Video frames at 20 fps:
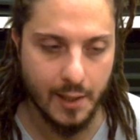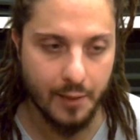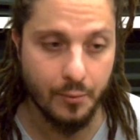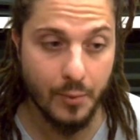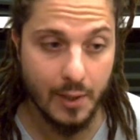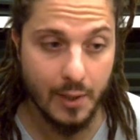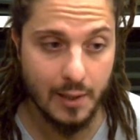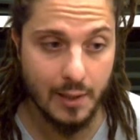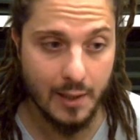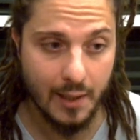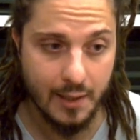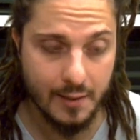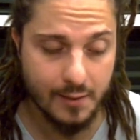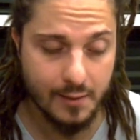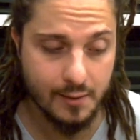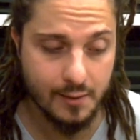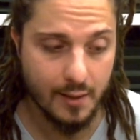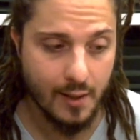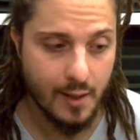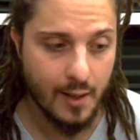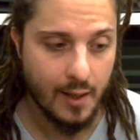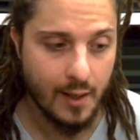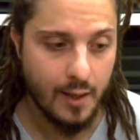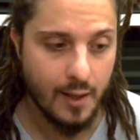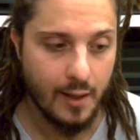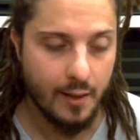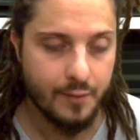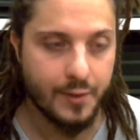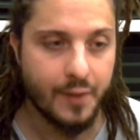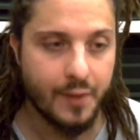realized
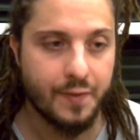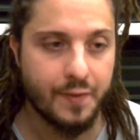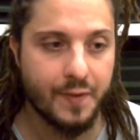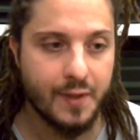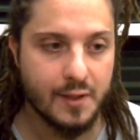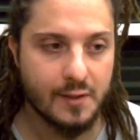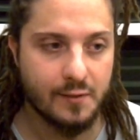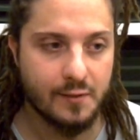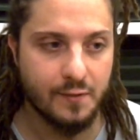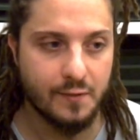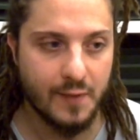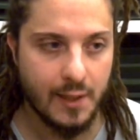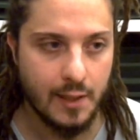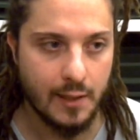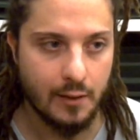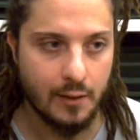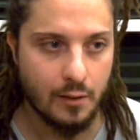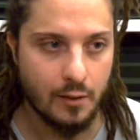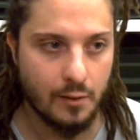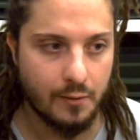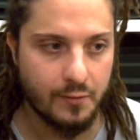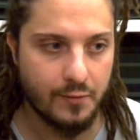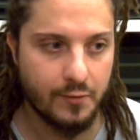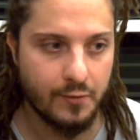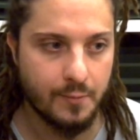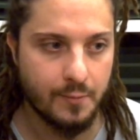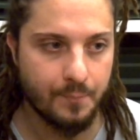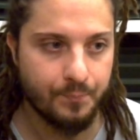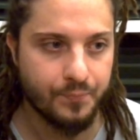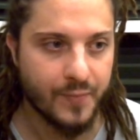that this feeling
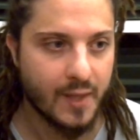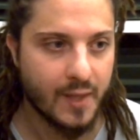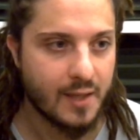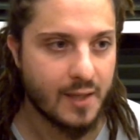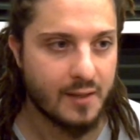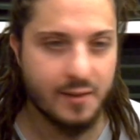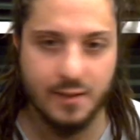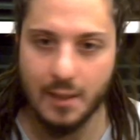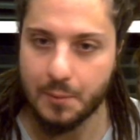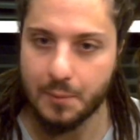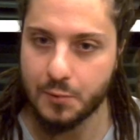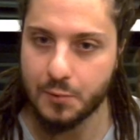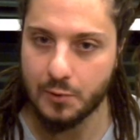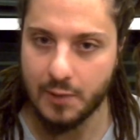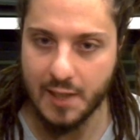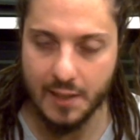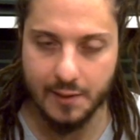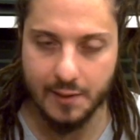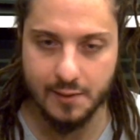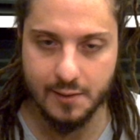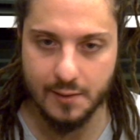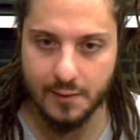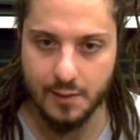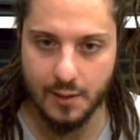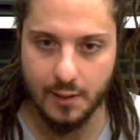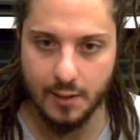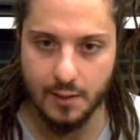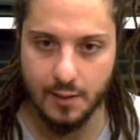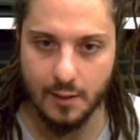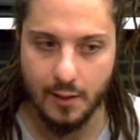of subtle
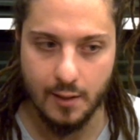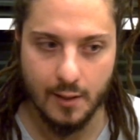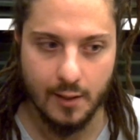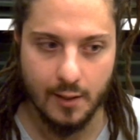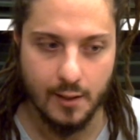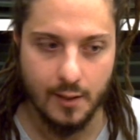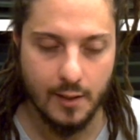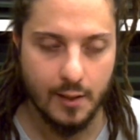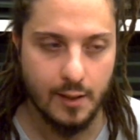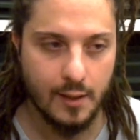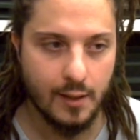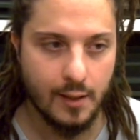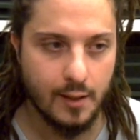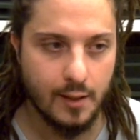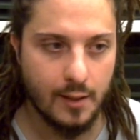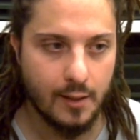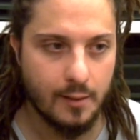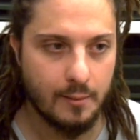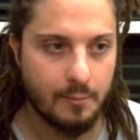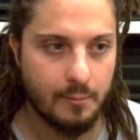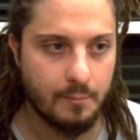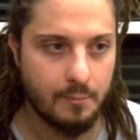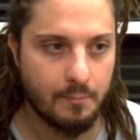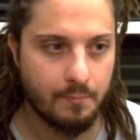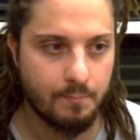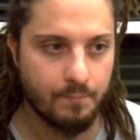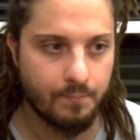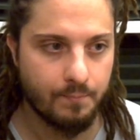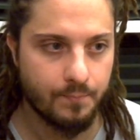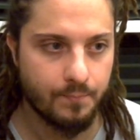ecstasy,
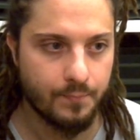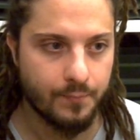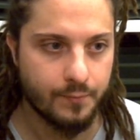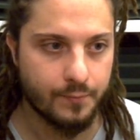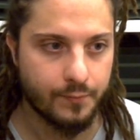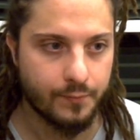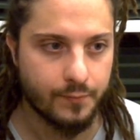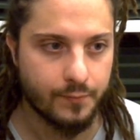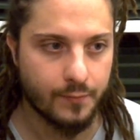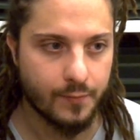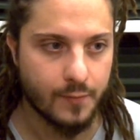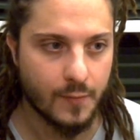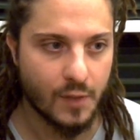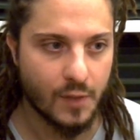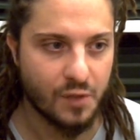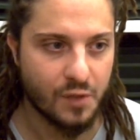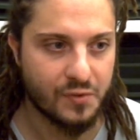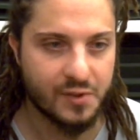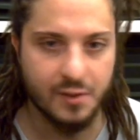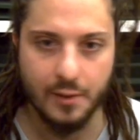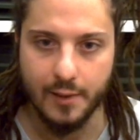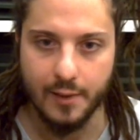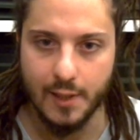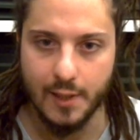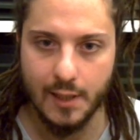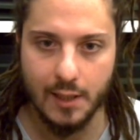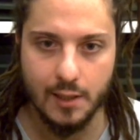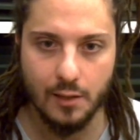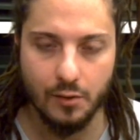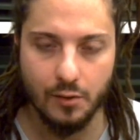of
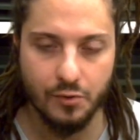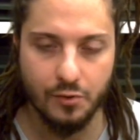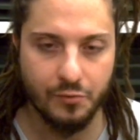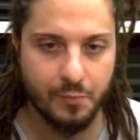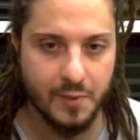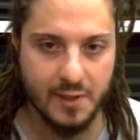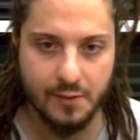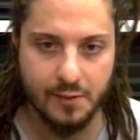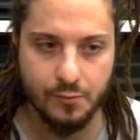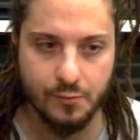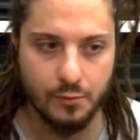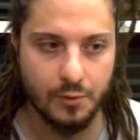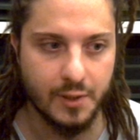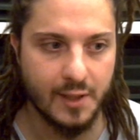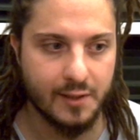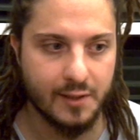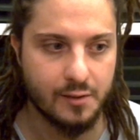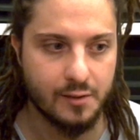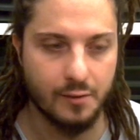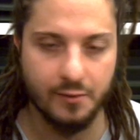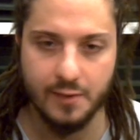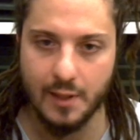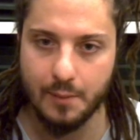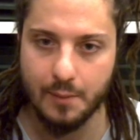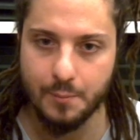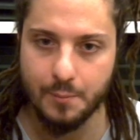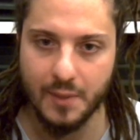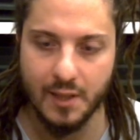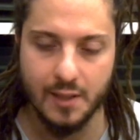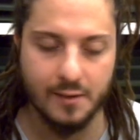serenity, of peacefulness, of
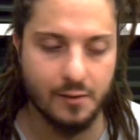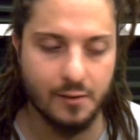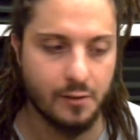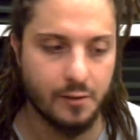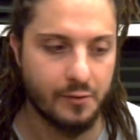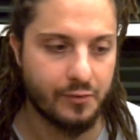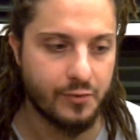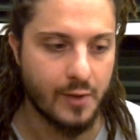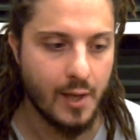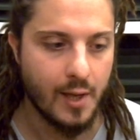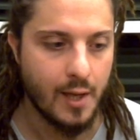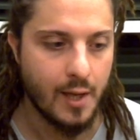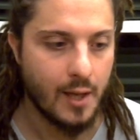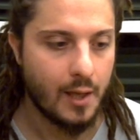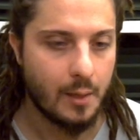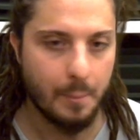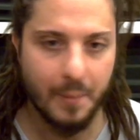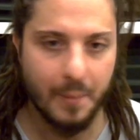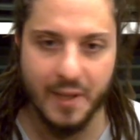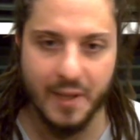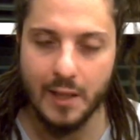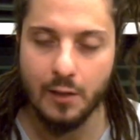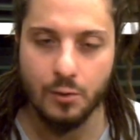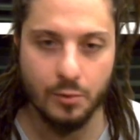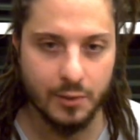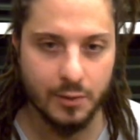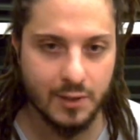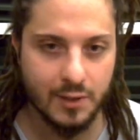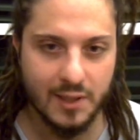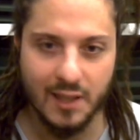happiness, of being
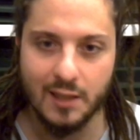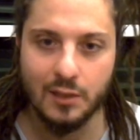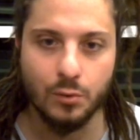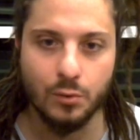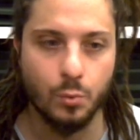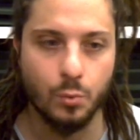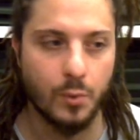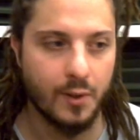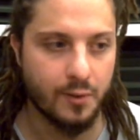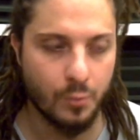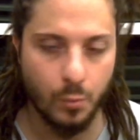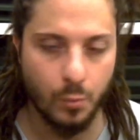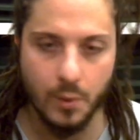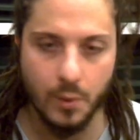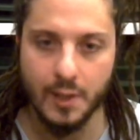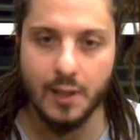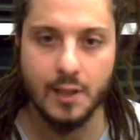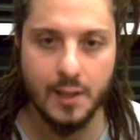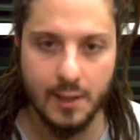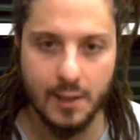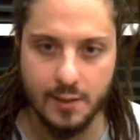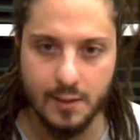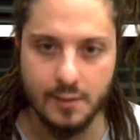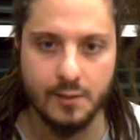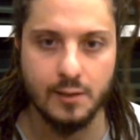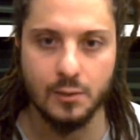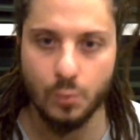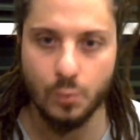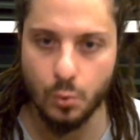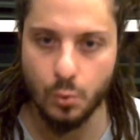content with what it is
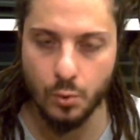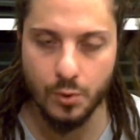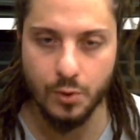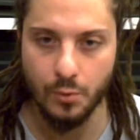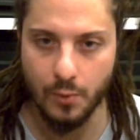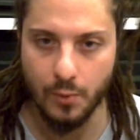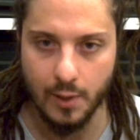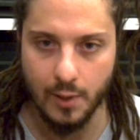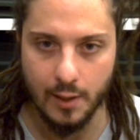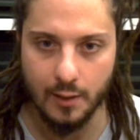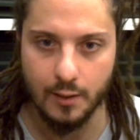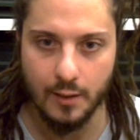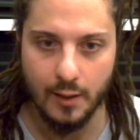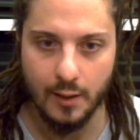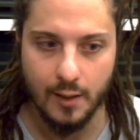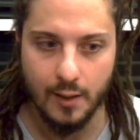and who you are,